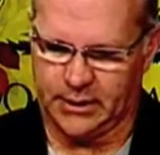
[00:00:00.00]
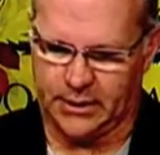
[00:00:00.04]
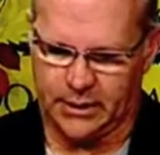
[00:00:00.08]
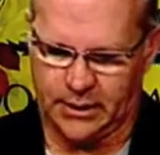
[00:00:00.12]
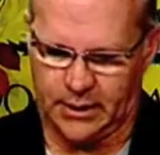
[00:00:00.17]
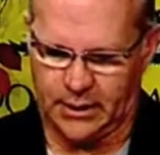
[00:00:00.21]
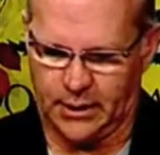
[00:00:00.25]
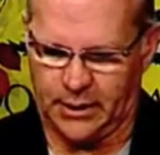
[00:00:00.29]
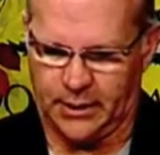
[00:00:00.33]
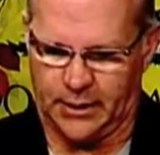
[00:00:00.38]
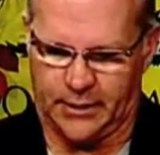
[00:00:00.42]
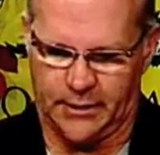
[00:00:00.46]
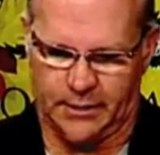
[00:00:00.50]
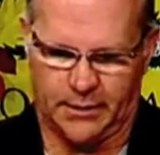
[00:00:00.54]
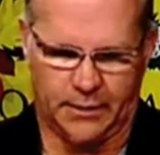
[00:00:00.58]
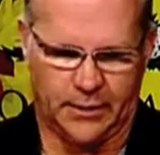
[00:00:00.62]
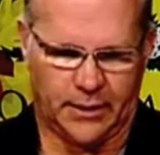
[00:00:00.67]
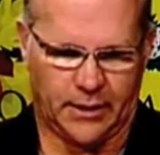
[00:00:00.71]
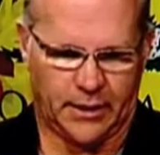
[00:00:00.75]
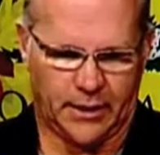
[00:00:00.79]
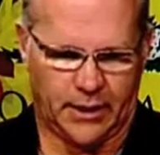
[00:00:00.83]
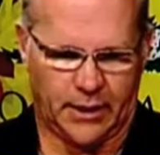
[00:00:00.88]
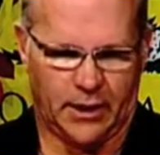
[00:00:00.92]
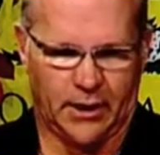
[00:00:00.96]
Uh,
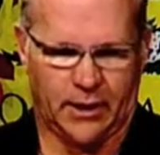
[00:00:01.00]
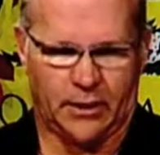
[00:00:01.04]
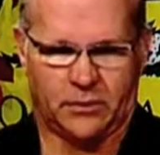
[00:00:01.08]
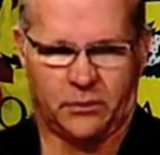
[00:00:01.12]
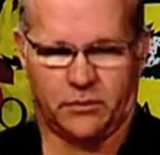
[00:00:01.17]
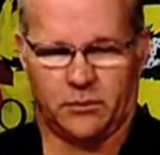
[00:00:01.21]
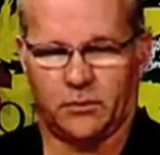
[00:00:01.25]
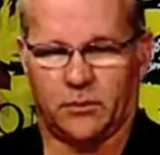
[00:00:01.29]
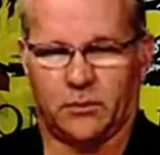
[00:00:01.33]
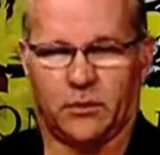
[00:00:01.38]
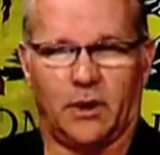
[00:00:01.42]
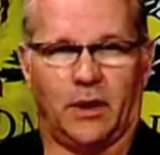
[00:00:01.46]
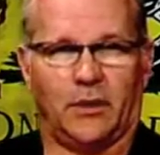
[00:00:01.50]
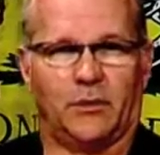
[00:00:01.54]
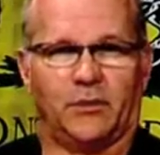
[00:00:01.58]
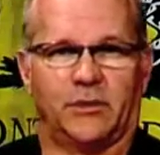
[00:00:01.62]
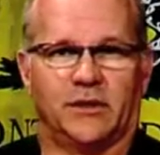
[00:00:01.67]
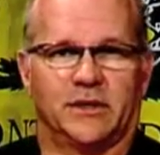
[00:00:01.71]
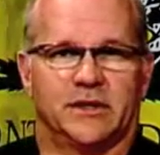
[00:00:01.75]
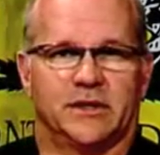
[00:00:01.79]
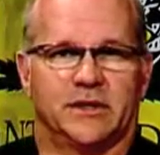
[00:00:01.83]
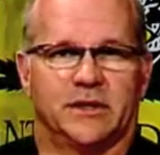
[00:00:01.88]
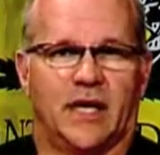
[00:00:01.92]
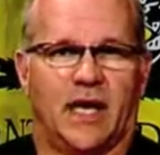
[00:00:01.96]
and
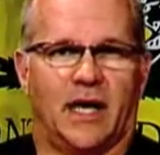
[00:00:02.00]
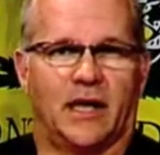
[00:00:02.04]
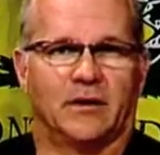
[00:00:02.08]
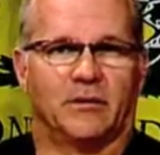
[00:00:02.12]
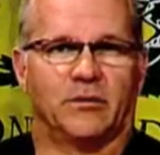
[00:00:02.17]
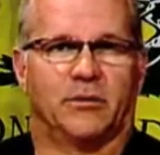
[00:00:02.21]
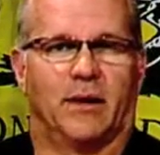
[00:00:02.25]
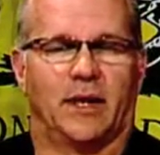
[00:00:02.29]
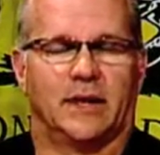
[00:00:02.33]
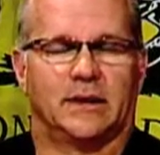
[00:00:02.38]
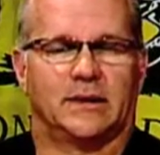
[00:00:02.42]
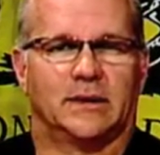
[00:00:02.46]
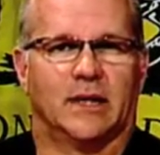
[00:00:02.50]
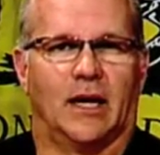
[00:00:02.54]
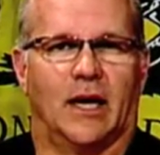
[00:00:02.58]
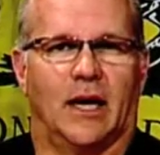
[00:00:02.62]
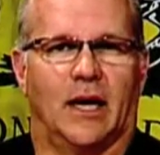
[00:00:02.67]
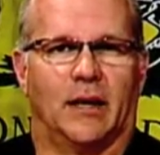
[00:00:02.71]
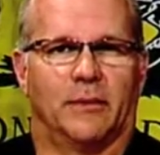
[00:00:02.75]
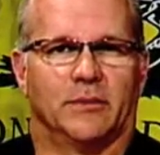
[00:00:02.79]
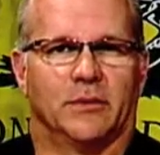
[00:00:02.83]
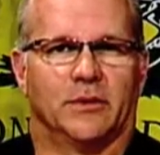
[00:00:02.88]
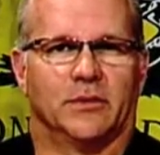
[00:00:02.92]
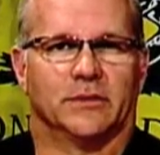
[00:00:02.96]
we just had a great
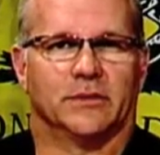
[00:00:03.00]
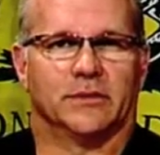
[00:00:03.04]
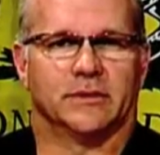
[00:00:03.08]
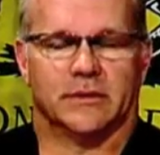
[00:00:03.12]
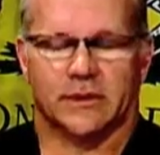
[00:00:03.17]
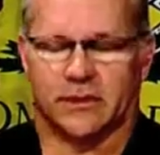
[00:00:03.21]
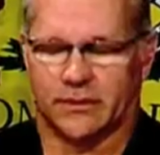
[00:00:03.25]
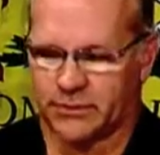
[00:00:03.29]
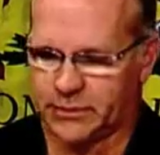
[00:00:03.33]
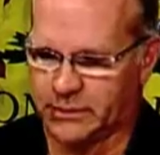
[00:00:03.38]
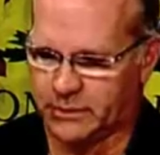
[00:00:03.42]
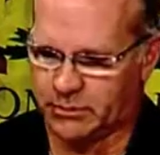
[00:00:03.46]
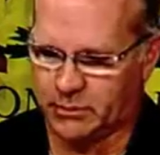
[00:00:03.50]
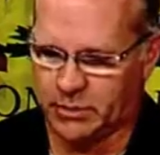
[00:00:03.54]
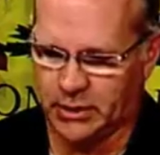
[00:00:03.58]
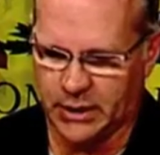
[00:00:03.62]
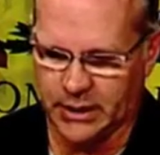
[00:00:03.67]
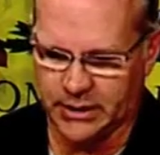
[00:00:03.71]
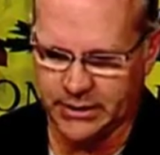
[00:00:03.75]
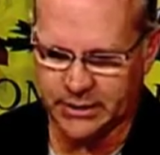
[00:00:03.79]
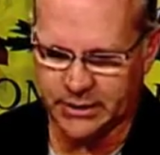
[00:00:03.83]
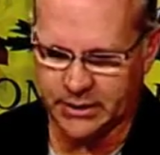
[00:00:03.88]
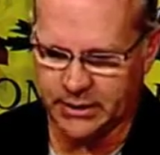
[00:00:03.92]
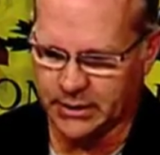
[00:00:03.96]
time. It was, it was a
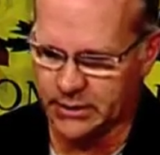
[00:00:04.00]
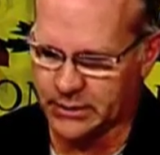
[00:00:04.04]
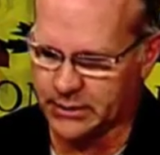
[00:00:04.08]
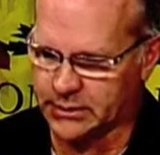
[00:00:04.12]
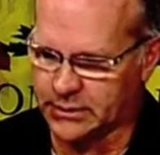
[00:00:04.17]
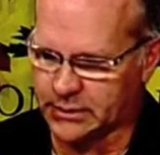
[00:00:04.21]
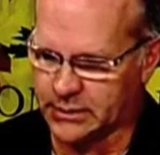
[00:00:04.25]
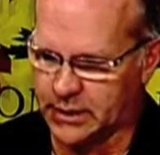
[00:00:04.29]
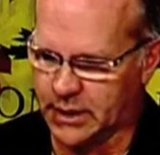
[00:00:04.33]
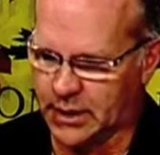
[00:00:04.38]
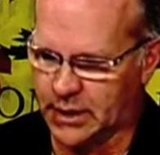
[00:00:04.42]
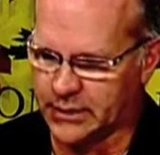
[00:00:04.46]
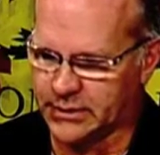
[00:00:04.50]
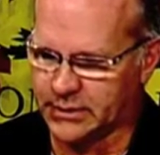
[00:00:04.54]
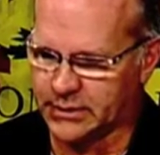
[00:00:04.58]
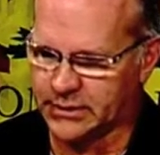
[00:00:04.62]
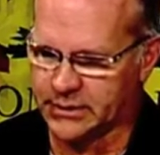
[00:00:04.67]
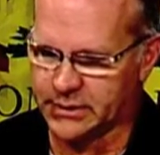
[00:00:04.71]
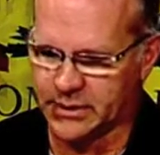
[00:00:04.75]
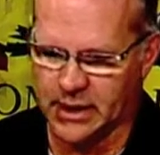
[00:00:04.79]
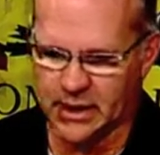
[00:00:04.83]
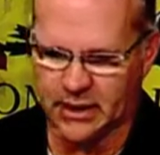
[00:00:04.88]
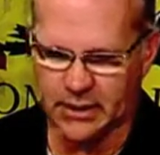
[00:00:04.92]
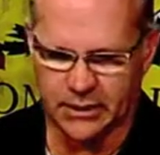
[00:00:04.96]
blessing, uh, to
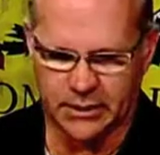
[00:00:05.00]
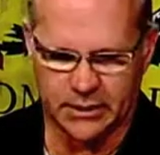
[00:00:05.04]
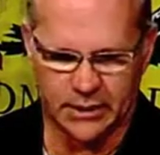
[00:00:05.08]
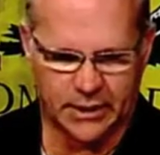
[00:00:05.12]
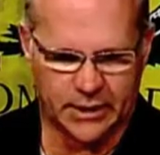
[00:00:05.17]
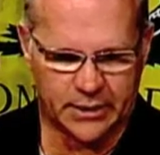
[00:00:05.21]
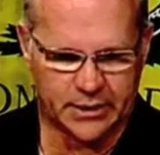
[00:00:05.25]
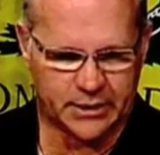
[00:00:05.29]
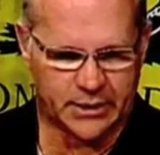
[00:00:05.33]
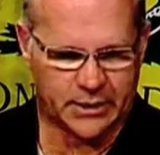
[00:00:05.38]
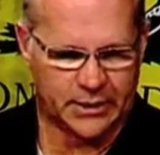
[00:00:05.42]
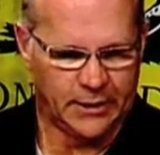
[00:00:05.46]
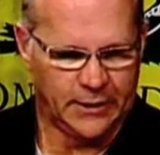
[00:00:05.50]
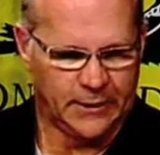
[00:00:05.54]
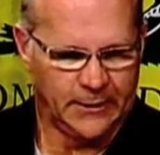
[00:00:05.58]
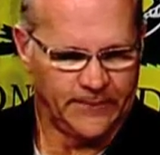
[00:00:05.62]
say the least.